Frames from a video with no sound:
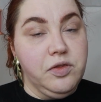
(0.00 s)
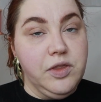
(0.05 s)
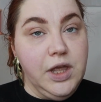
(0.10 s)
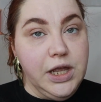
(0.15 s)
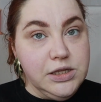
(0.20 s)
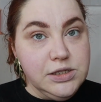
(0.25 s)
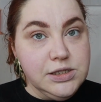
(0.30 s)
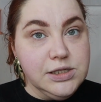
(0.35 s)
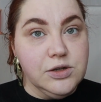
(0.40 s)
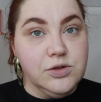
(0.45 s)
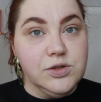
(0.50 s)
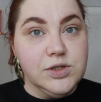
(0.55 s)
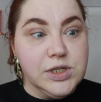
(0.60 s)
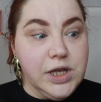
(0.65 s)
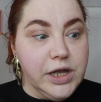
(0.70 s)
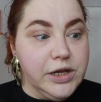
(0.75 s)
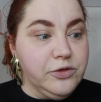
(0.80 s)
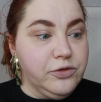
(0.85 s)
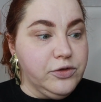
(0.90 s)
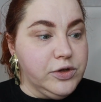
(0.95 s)
that sounds
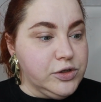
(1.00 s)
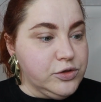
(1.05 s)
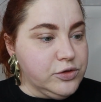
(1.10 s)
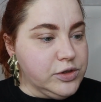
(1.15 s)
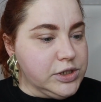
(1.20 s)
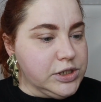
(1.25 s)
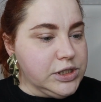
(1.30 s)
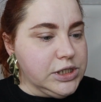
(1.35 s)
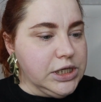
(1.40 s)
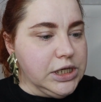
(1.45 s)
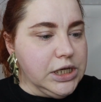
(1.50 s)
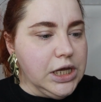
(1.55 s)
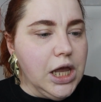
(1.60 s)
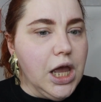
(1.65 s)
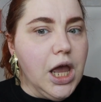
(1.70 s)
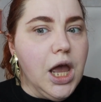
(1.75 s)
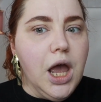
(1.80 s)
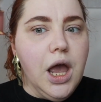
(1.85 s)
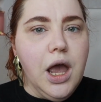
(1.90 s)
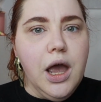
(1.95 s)
kind of interesting,
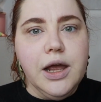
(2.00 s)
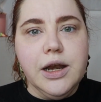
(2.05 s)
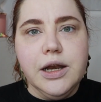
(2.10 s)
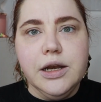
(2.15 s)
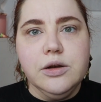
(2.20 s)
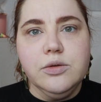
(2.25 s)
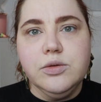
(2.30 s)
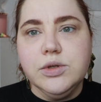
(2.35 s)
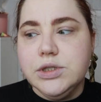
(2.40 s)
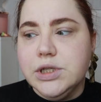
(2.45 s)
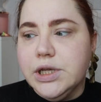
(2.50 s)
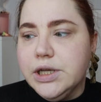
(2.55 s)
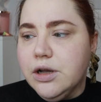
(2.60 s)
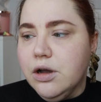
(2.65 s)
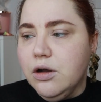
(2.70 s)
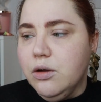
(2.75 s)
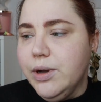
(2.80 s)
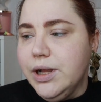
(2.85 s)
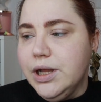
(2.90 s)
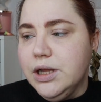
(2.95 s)
and I was like,
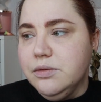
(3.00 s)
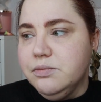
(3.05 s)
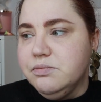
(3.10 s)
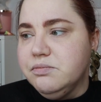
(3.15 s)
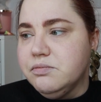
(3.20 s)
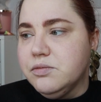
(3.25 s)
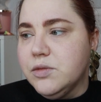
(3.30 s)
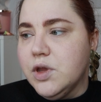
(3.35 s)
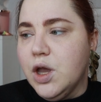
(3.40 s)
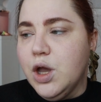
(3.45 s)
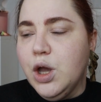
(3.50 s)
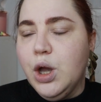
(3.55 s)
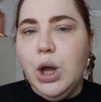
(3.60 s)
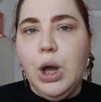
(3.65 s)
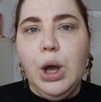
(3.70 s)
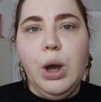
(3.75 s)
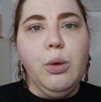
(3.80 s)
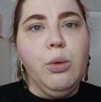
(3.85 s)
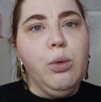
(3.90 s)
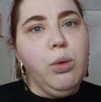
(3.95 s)
oh well,
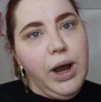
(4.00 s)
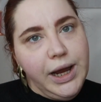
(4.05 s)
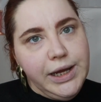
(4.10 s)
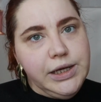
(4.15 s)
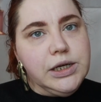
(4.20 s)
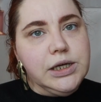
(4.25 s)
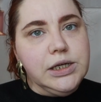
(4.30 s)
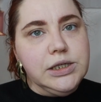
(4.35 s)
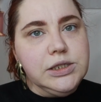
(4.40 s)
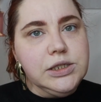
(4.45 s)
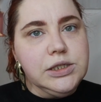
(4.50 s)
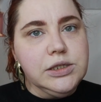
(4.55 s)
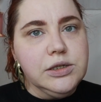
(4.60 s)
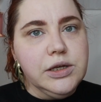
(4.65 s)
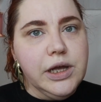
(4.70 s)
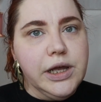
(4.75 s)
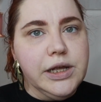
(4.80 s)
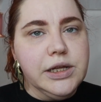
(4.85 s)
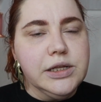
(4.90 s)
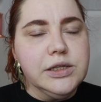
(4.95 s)
why not?
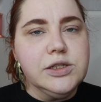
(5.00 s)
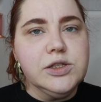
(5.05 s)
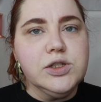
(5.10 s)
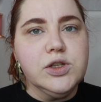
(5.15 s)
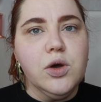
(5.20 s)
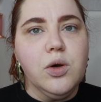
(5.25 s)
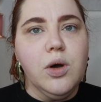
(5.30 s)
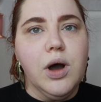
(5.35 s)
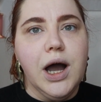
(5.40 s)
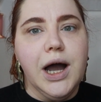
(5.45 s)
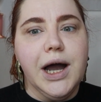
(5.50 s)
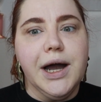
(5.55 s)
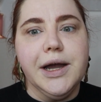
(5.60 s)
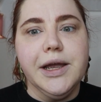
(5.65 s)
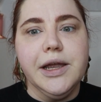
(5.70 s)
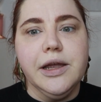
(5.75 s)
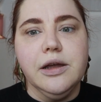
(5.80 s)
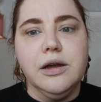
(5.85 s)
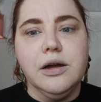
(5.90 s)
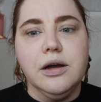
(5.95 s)
And so
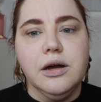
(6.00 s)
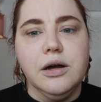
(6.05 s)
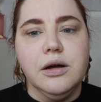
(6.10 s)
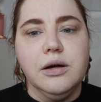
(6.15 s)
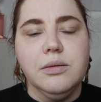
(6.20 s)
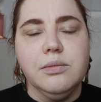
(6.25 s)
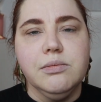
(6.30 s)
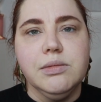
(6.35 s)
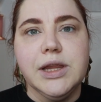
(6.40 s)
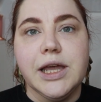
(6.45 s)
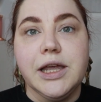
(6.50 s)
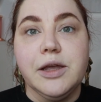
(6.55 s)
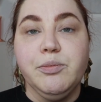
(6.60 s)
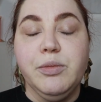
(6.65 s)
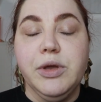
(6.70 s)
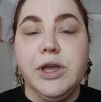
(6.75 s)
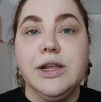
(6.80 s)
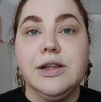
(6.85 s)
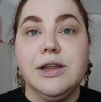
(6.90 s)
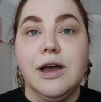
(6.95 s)
I
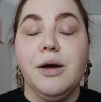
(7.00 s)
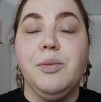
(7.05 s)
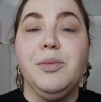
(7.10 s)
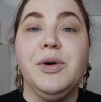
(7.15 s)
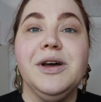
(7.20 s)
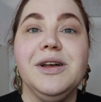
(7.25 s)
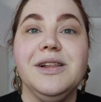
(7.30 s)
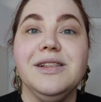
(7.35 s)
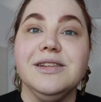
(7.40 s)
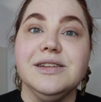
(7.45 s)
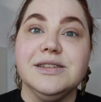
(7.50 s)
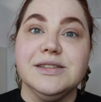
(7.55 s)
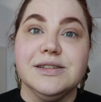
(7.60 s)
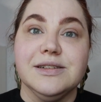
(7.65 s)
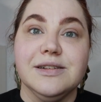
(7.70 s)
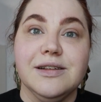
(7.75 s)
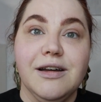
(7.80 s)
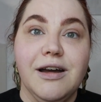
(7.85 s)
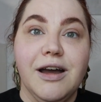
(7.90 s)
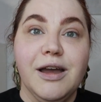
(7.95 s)
like picked up,
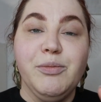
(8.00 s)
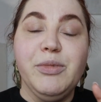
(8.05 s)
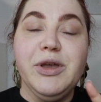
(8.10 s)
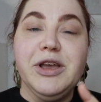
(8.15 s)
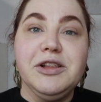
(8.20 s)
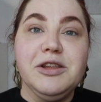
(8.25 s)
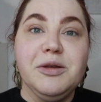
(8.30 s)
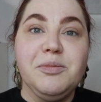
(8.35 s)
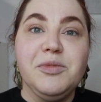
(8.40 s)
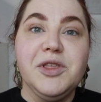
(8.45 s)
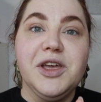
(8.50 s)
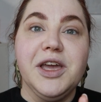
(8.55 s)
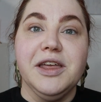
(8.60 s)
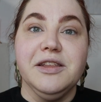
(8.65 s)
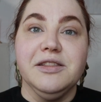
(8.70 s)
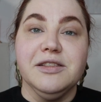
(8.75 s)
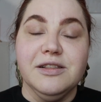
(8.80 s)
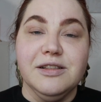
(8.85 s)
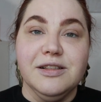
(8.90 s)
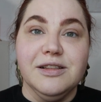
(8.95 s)
listen, I picked up the
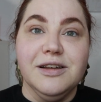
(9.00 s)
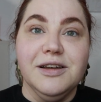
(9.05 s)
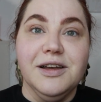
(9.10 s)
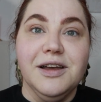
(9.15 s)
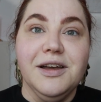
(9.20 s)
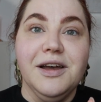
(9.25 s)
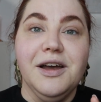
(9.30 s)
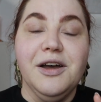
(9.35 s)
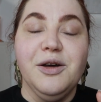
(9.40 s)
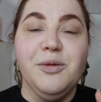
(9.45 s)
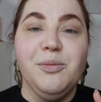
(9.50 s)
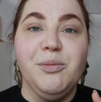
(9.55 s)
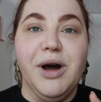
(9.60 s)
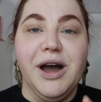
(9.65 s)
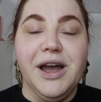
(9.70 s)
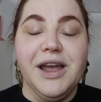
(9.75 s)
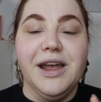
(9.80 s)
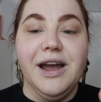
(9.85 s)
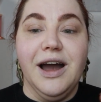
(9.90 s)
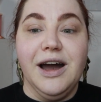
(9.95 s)
Kindle
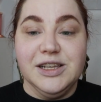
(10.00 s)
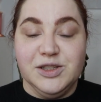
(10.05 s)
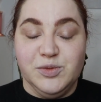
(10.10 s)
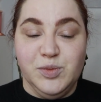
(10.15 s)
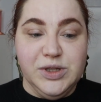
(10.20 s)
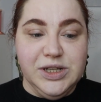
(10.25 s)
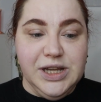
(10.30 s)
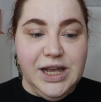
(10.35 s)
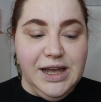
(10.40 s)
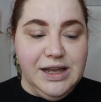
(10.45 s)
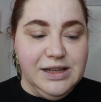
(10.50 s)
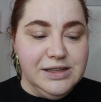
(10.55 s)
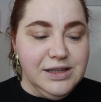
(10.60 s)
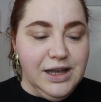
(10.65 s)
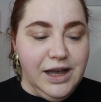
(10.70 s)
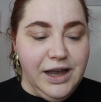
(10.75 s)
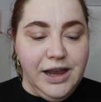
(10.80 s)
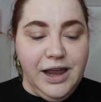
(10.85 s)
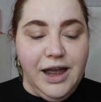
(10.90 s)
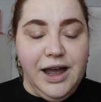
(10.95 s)
my husband has.
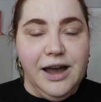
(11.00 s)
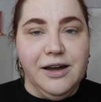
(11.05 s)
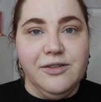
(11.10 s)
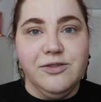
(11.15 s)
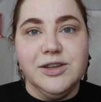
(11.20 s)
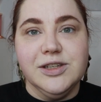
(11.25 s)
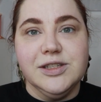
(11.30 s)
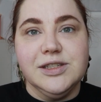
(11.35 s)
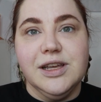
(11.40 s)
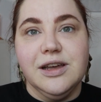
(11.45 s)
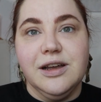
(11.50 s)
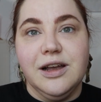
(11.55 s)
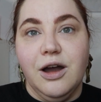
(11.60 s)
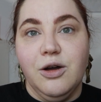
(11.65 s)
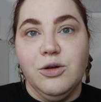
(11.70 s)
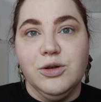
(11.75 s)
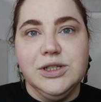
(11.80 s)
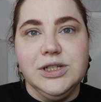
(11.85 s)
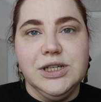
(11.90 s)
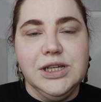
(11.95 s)
I have his
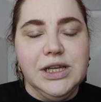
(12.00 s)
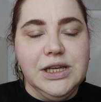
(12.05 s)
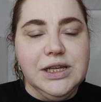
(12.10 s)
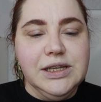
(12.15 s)
account